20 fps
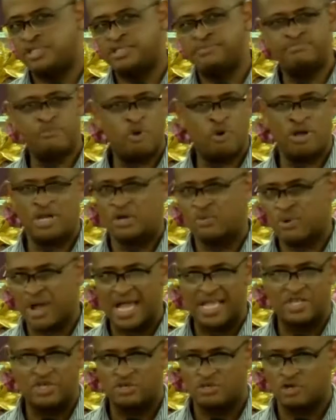Morally
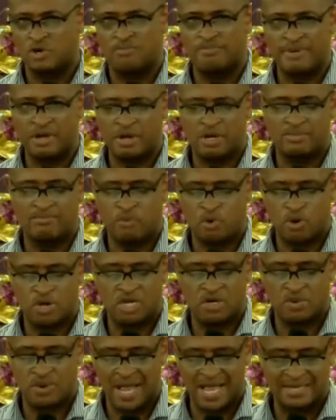right, you know, morally
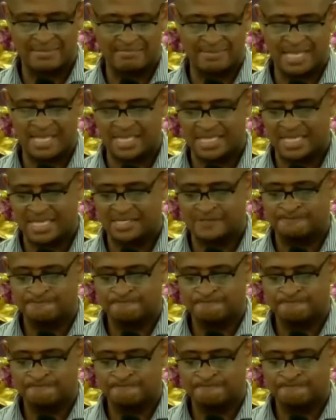right, making